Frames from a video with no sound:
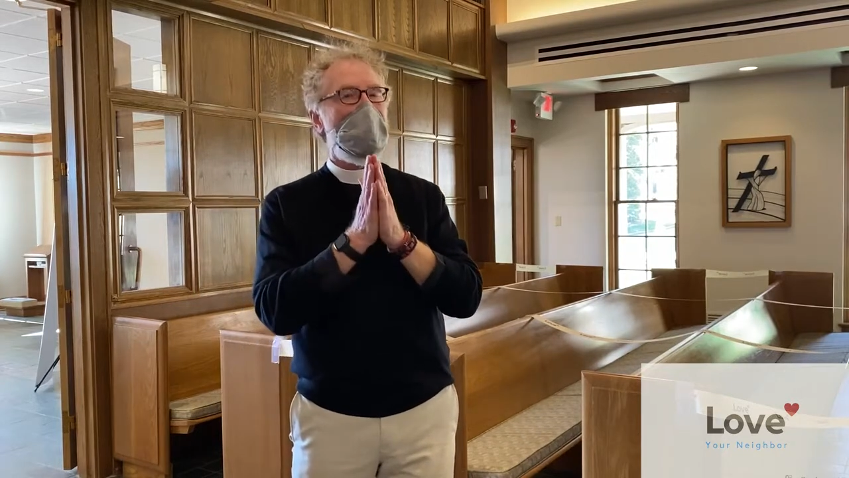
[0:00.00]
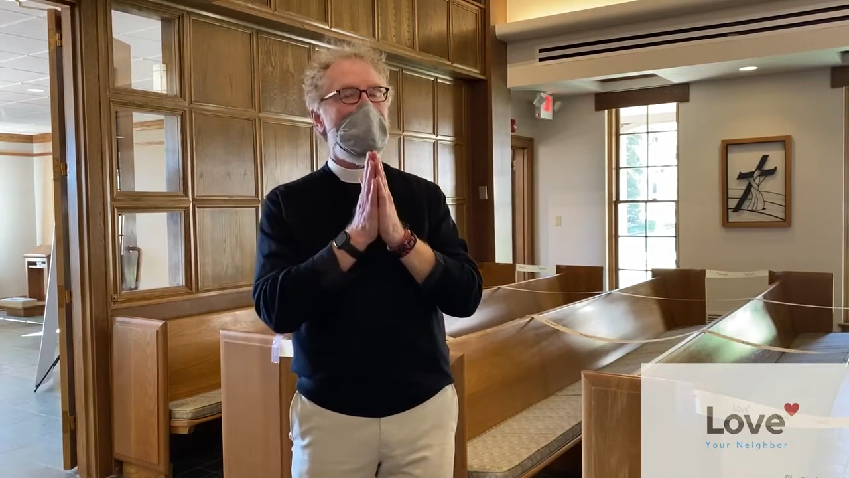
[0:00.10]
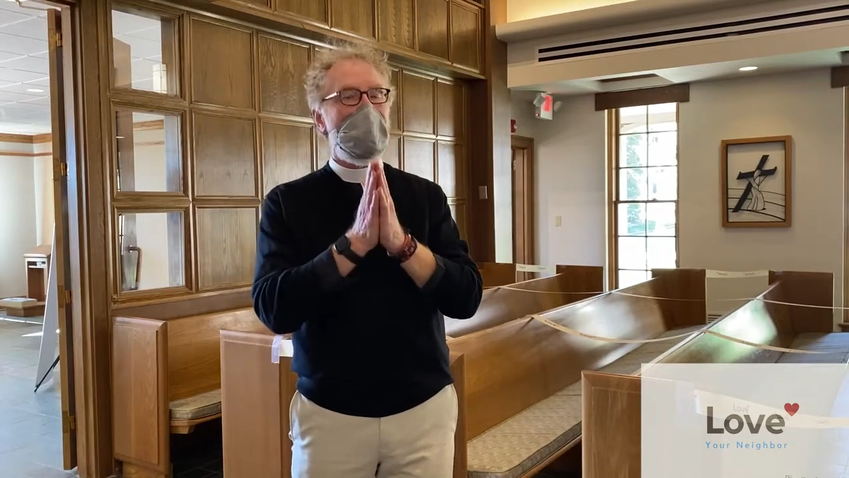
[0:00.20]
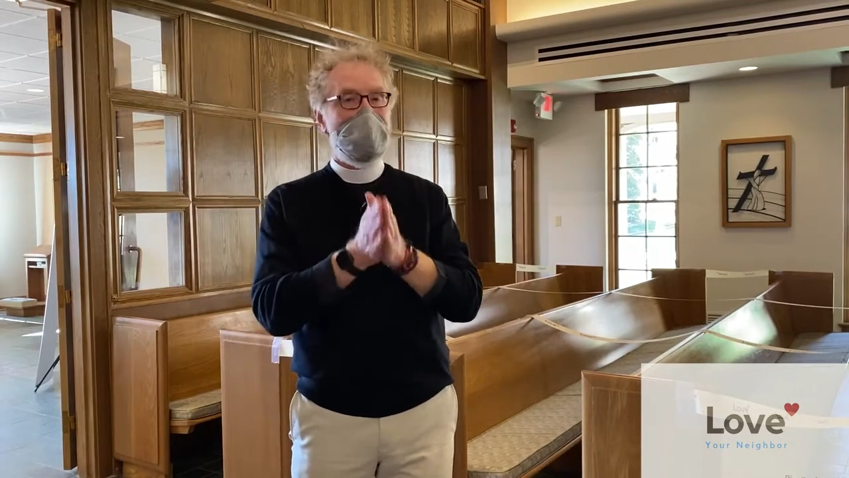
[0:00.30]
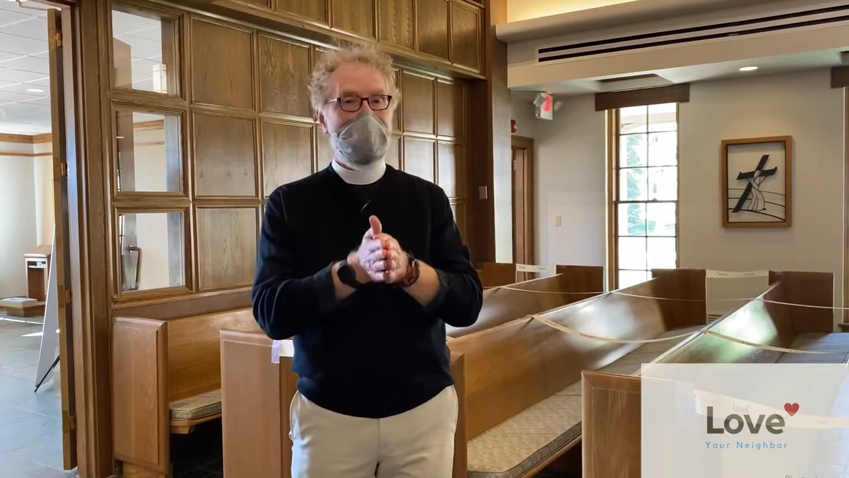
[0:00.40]

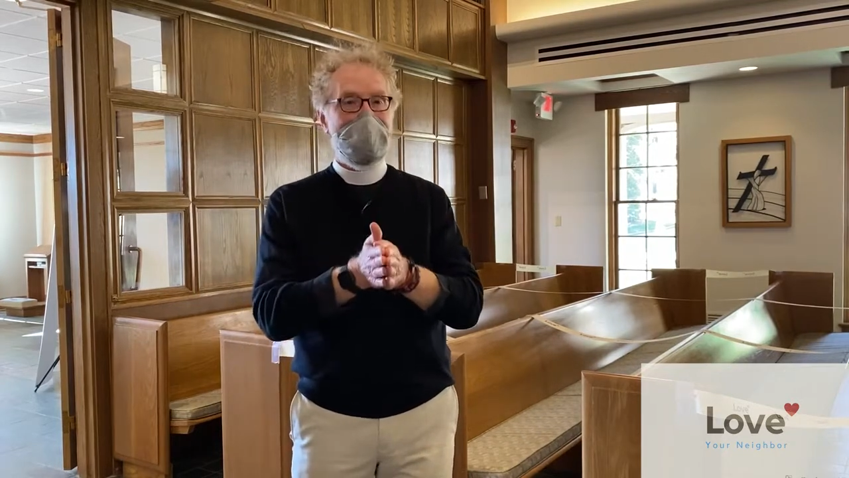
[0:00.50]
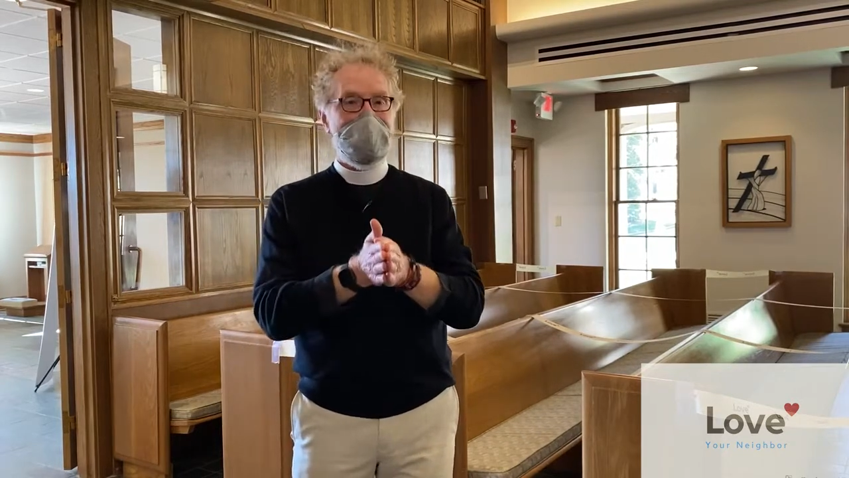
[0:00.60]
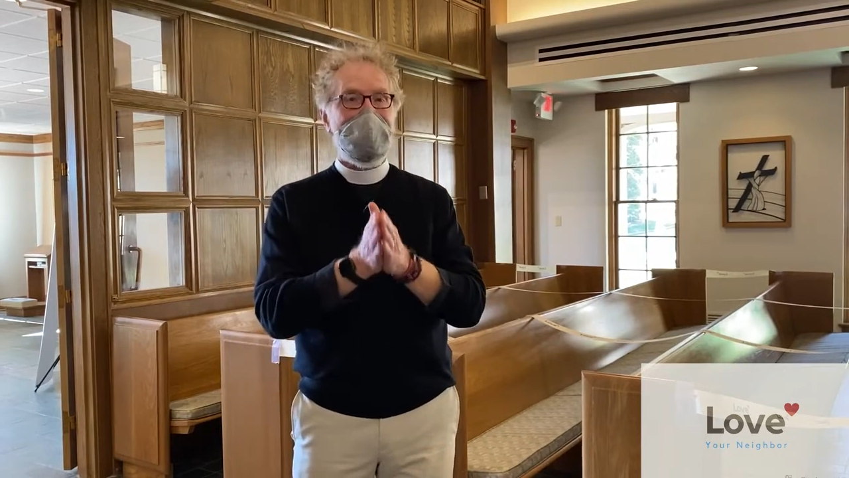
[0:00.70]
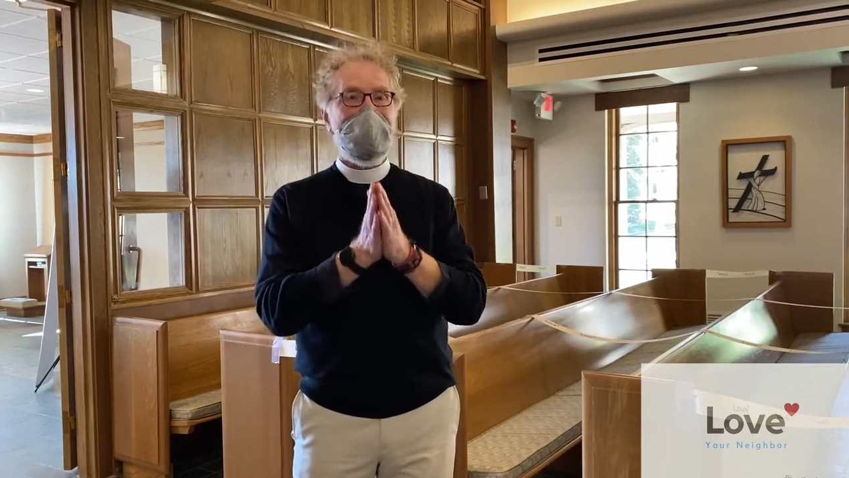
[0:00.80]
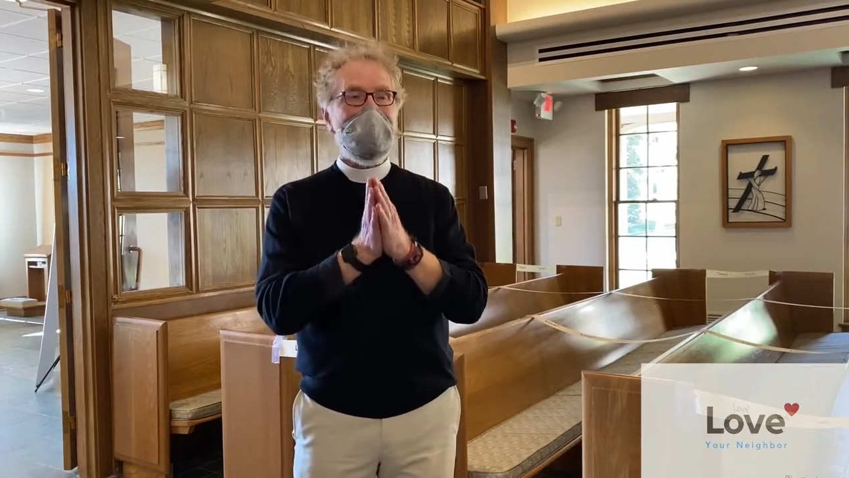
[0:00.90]

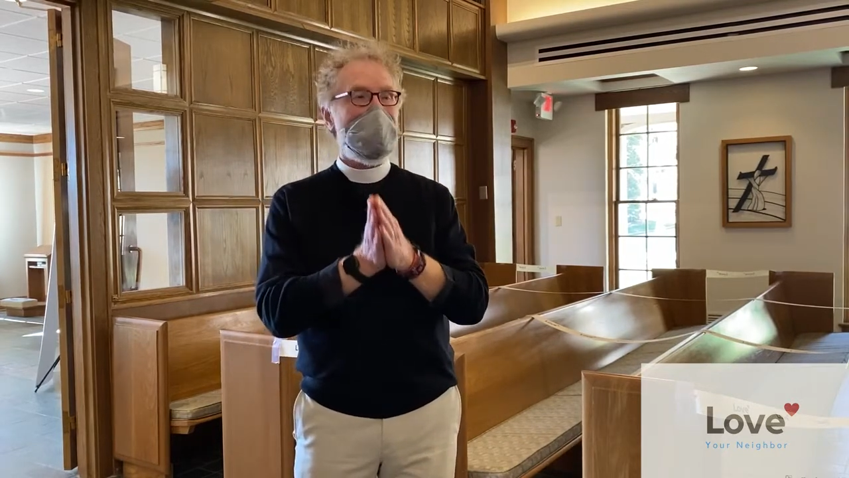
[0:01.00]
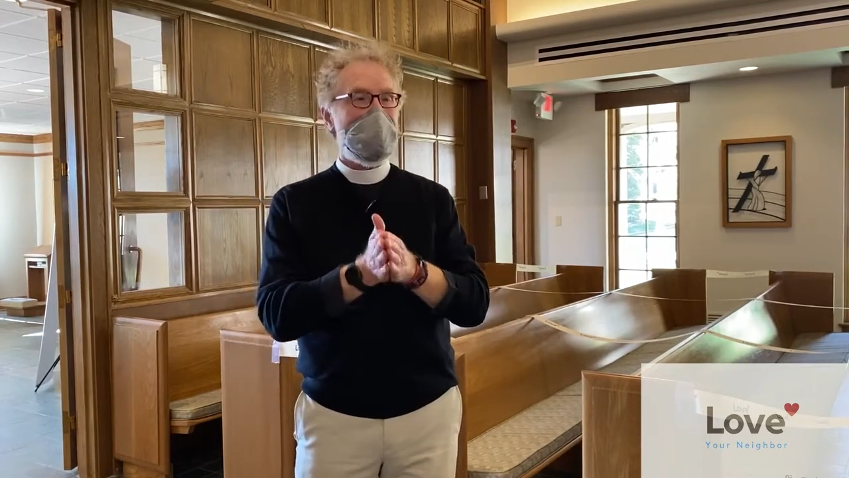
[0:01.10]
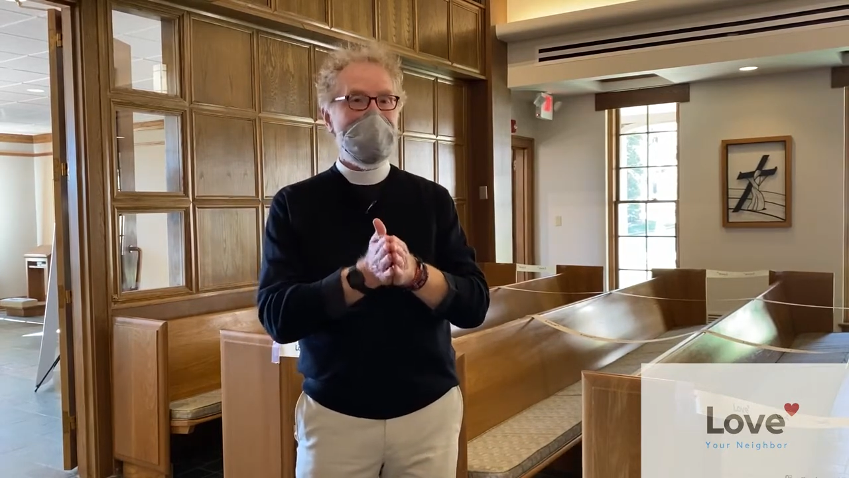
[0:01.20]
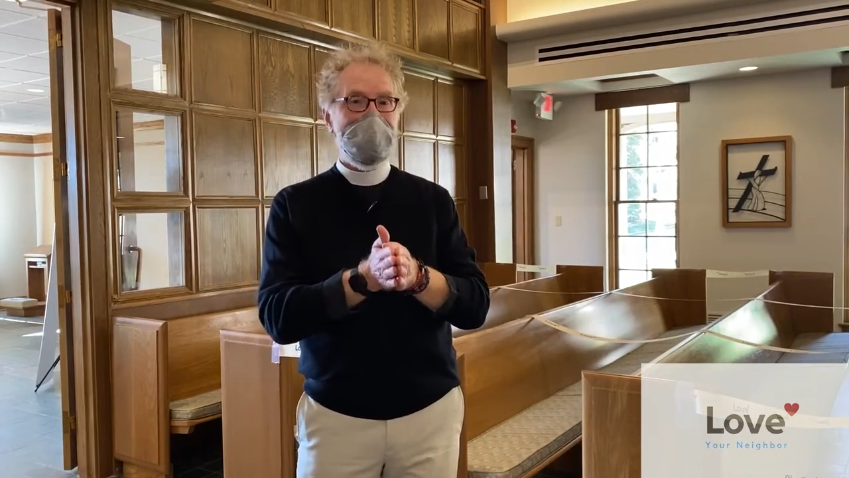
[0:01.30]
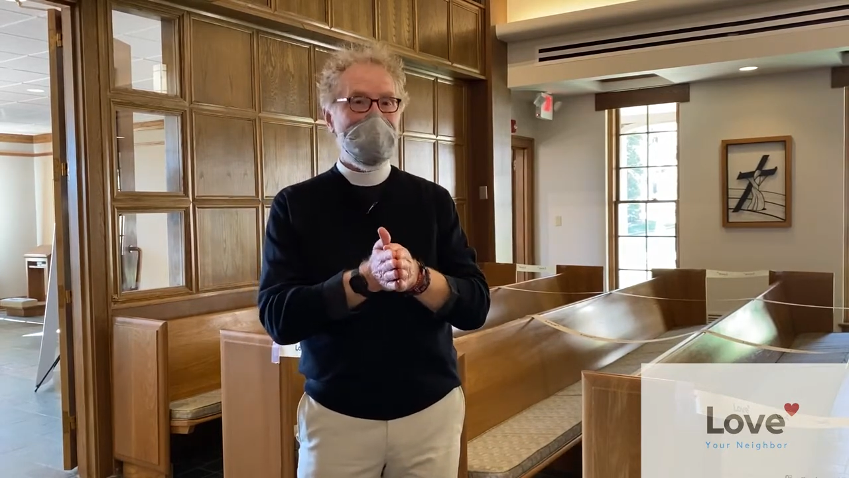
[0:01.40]
But for you
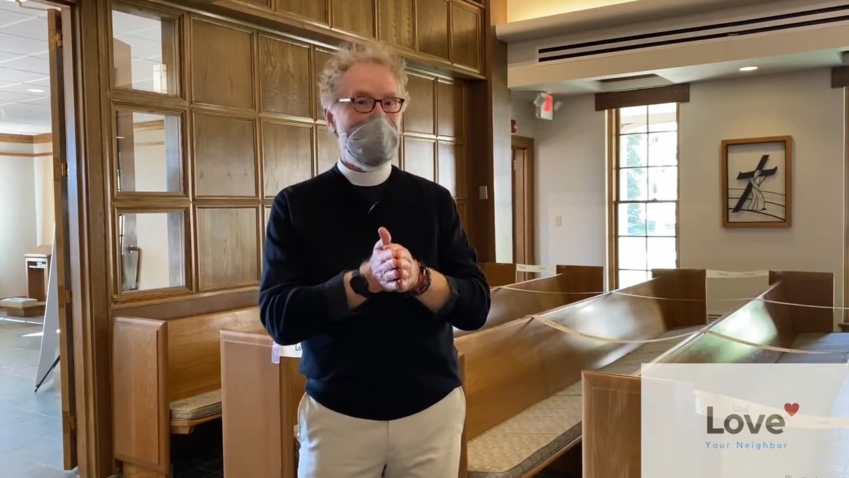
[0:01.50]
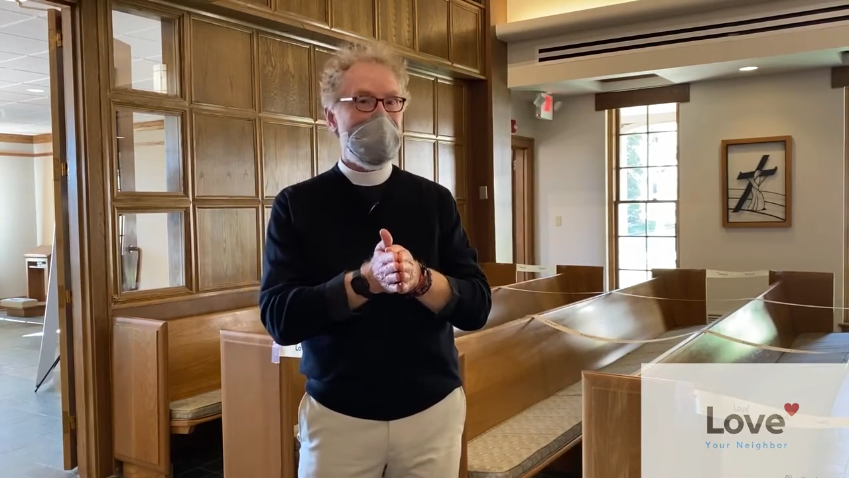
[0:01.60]
folks